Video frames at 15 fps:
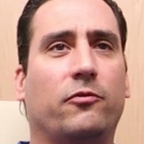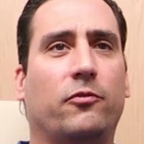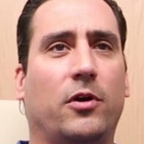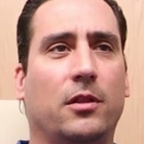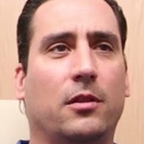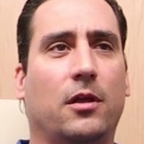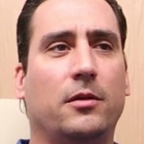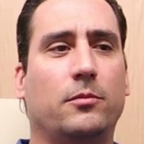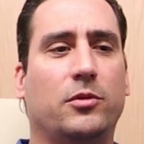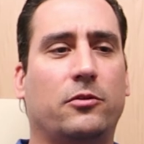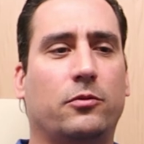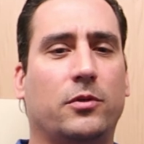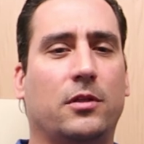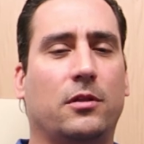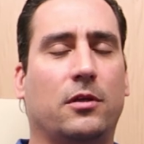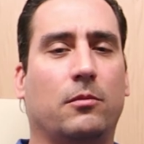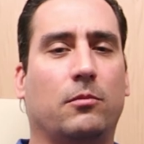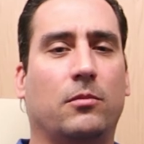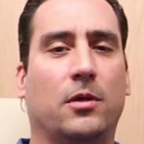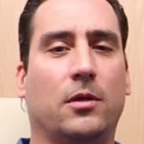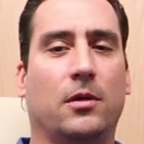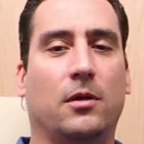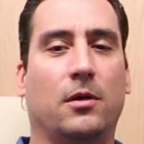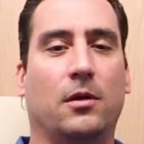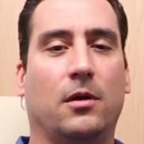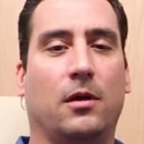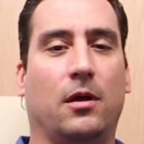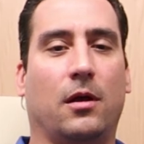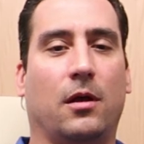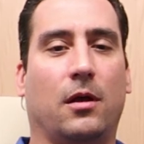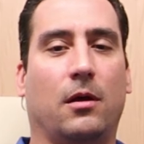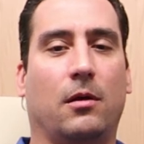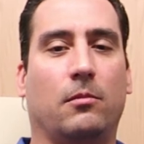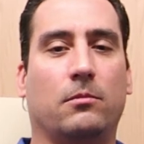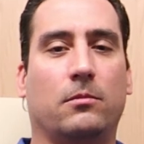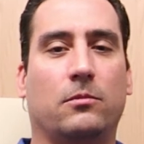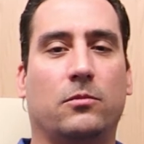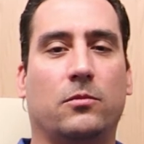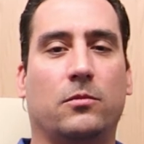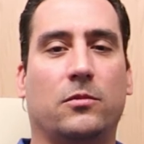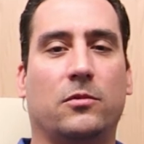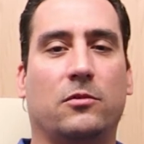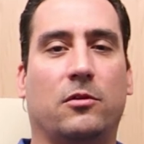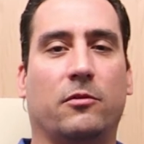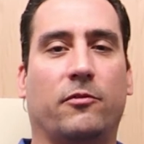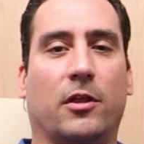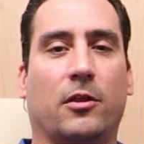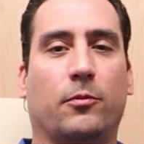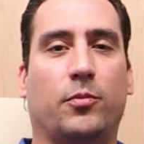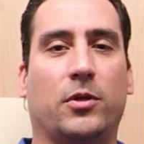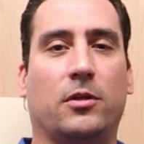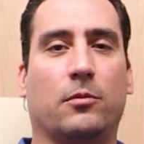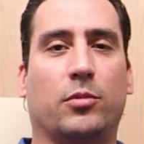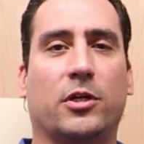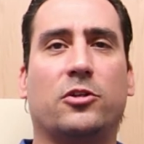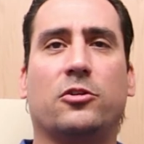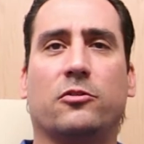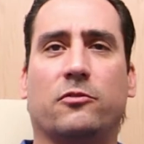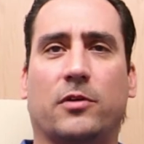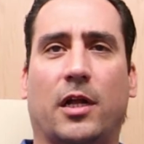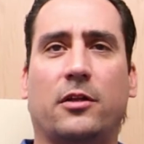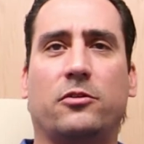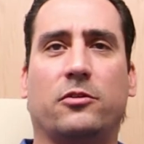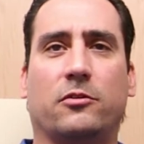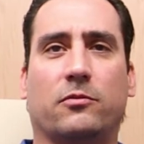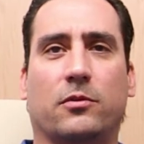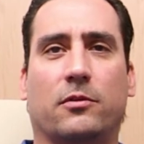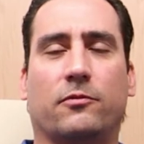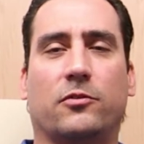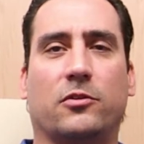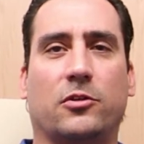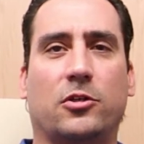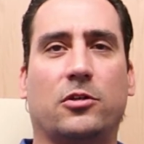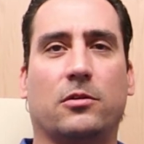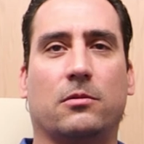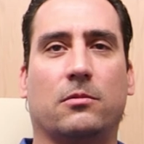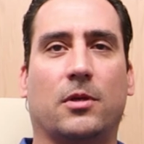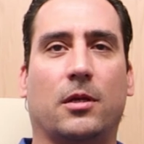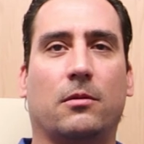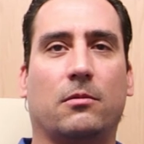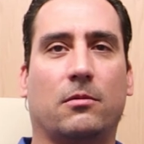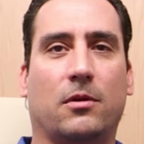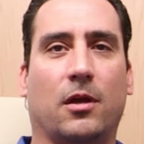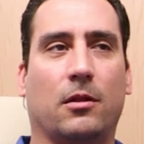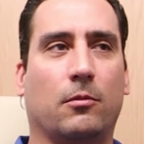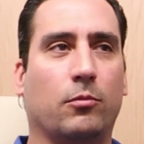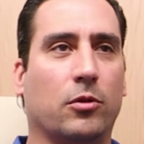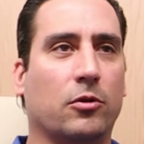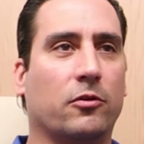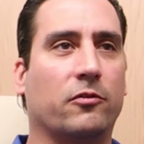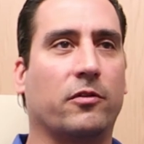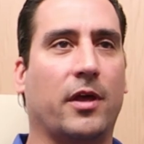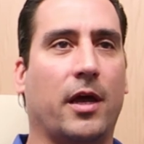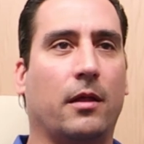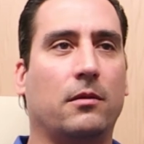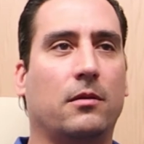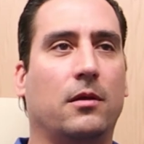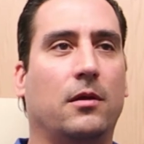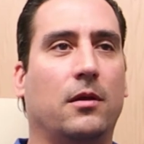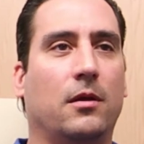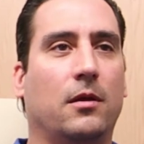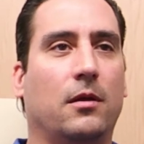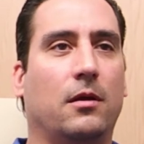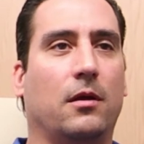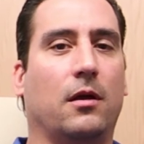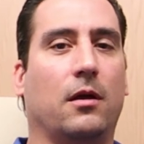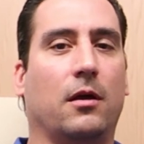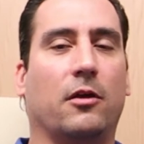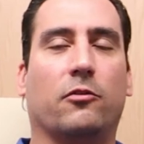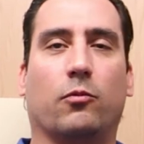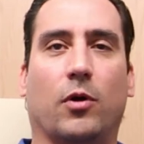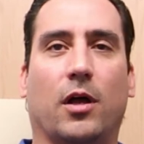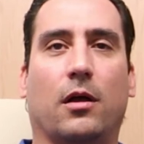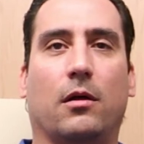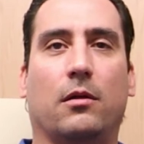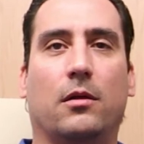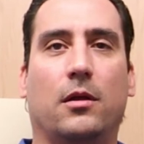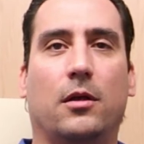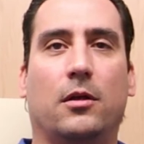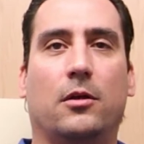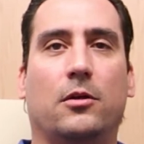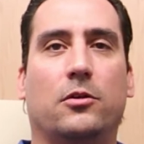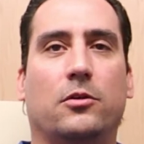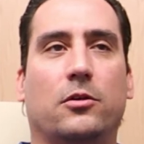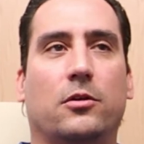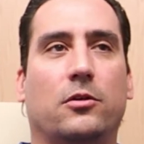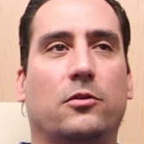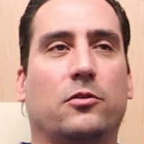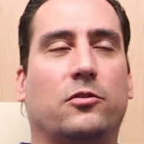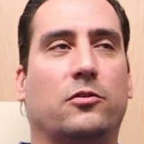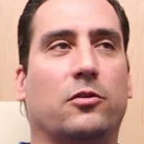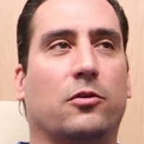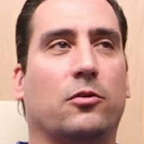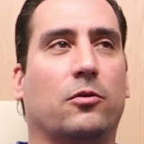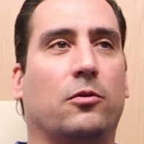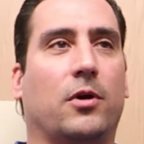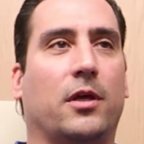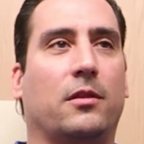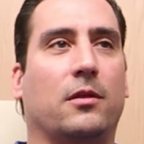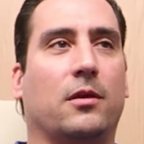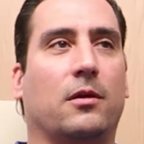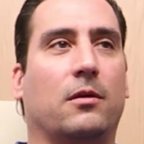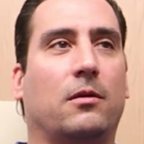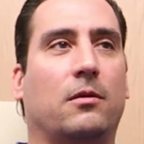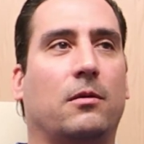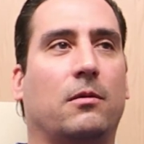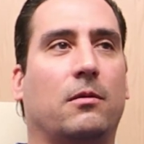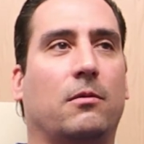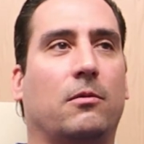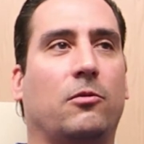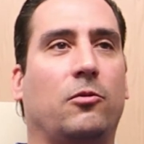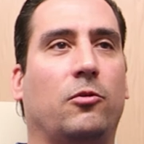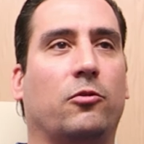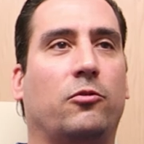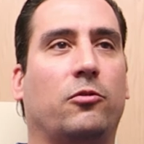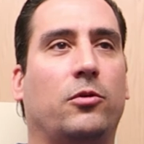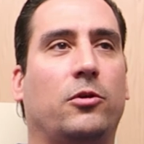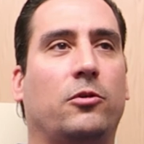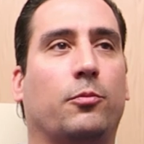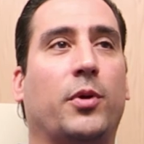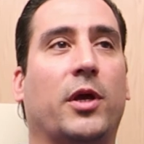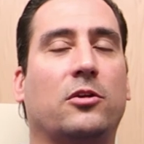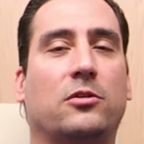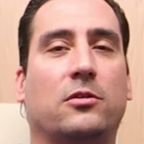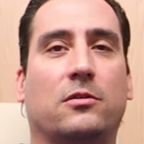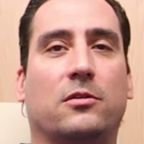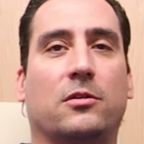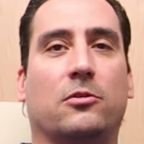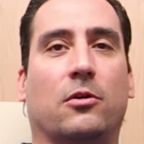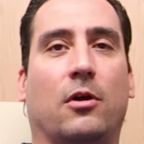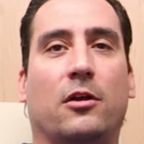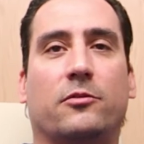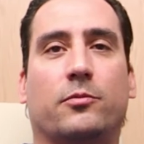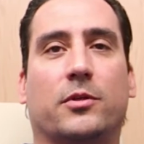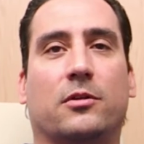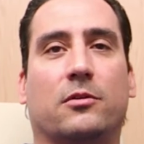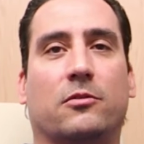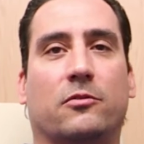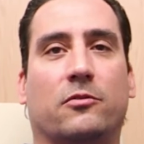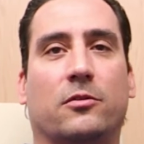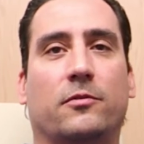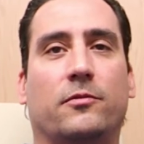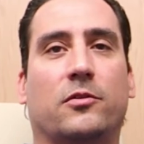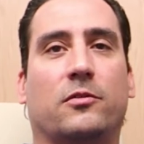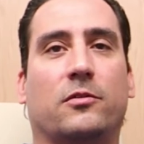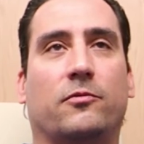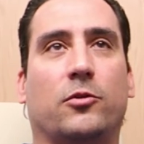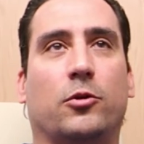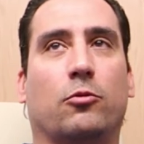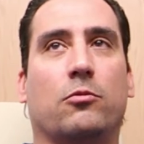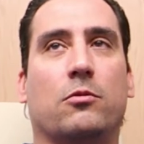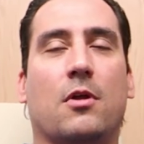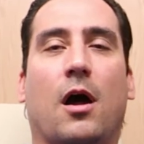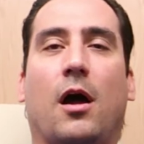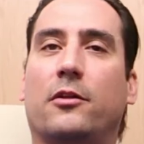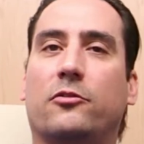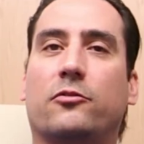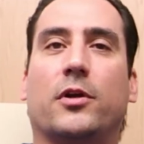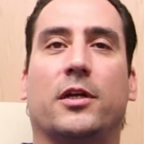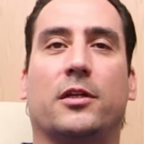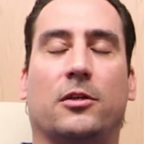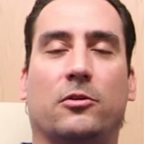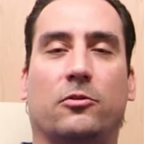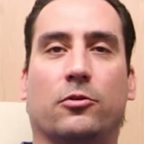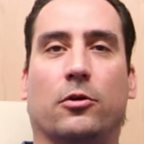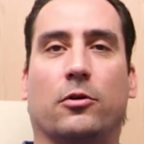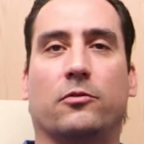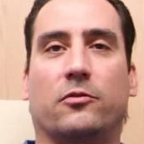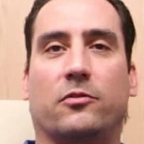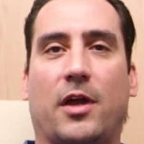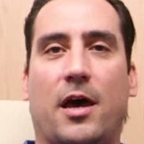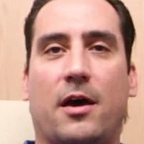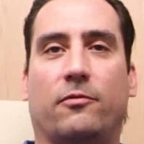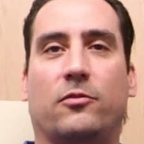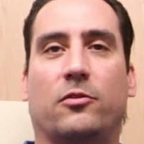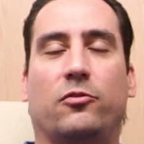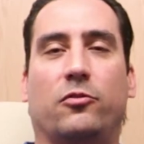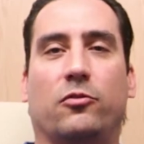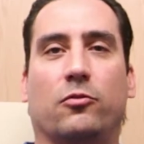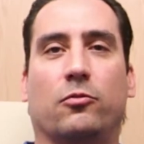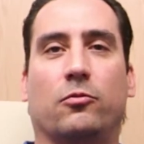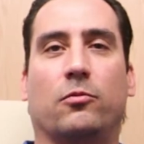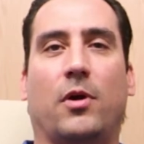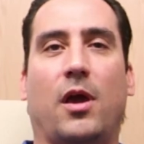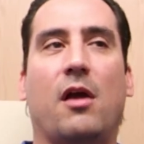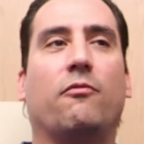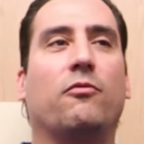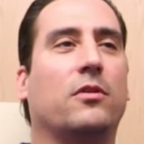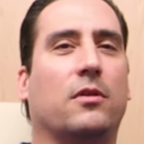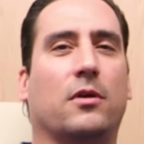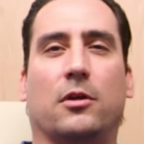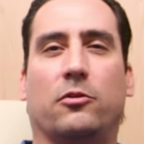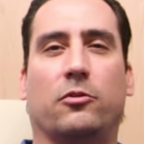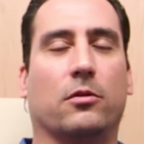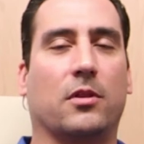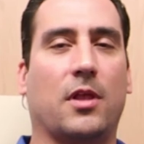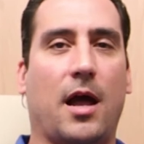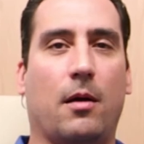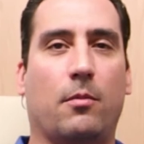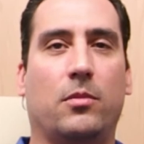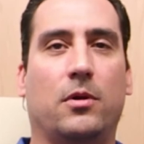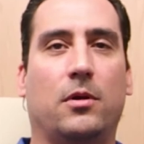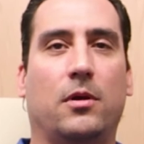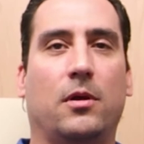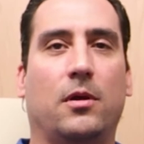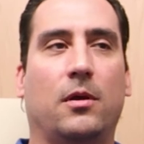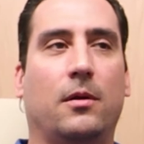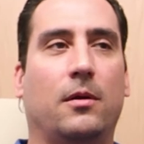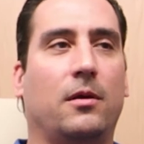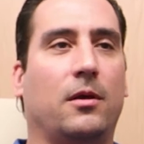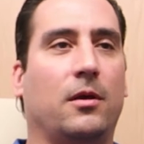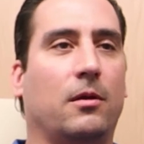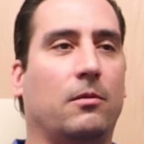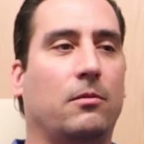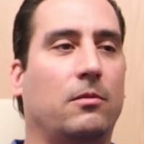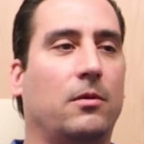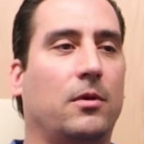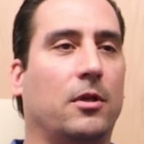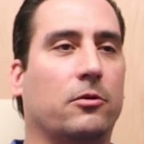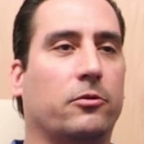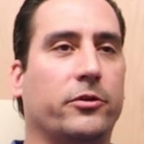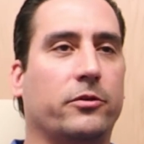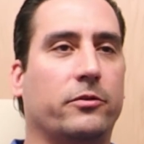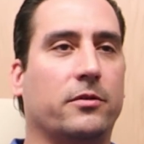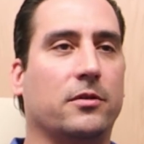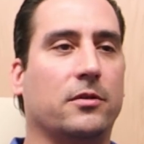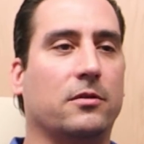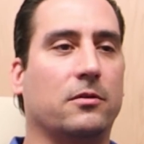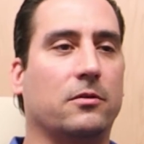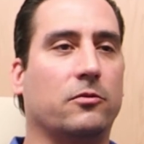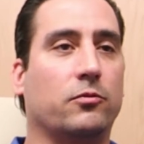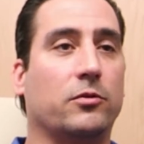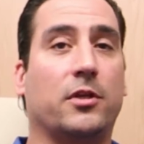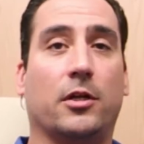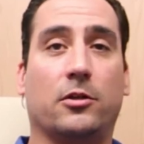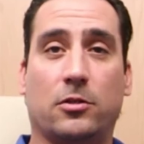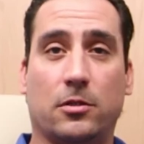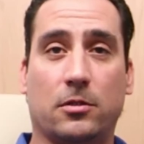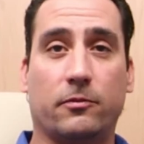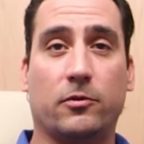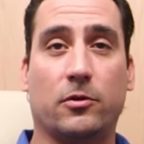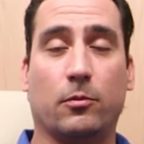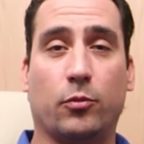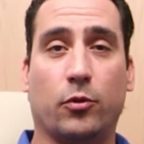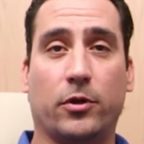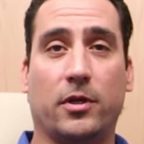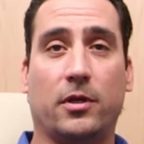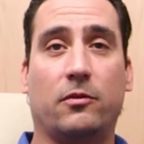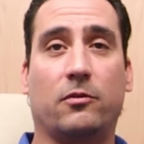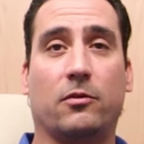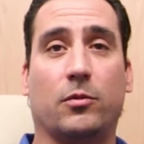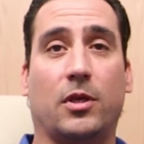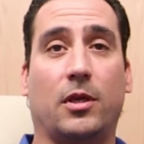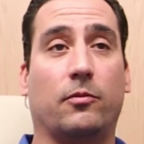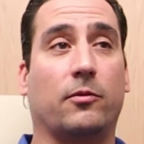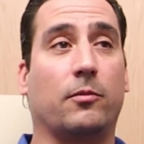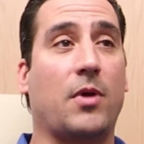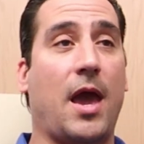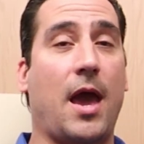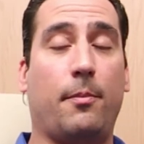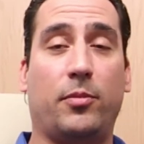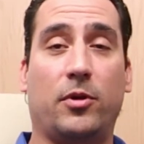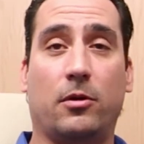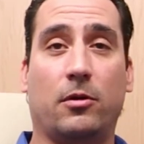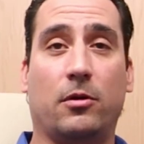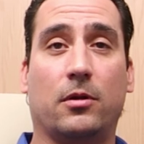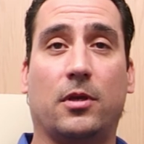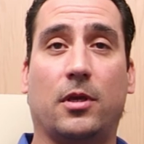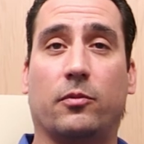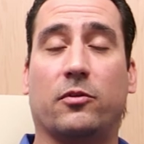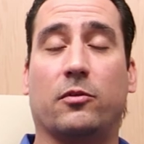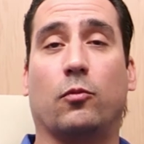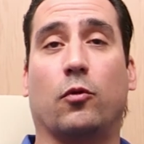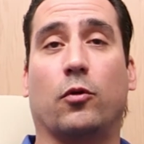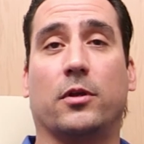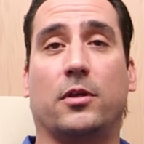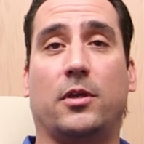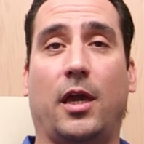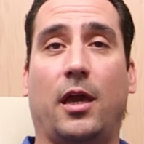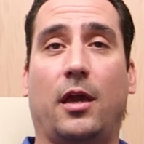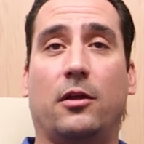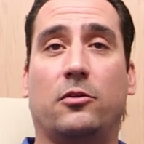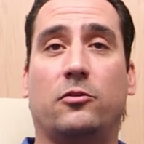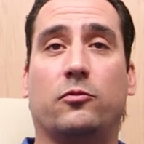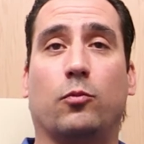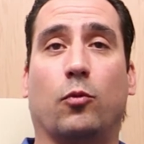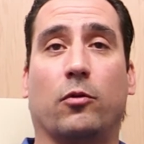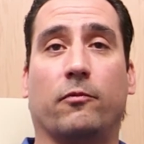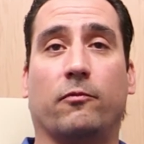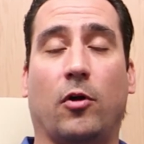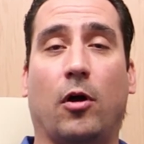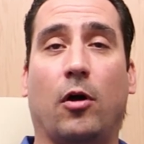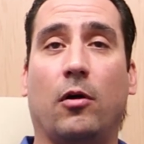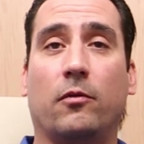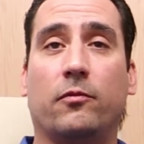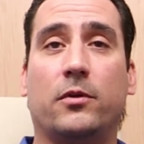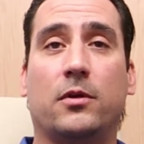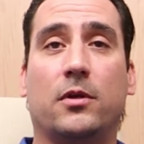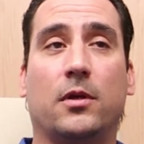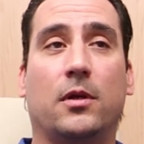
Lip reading: a fine line between them developing ablation strategies with a physician that kind of blurs that as well. So I think you're doing your patients and your hospital a disservice if you're not training your own staff to do everything in your lab. It increases retention of your employees, it keeps them happier, it keeps them more engaged, more involved.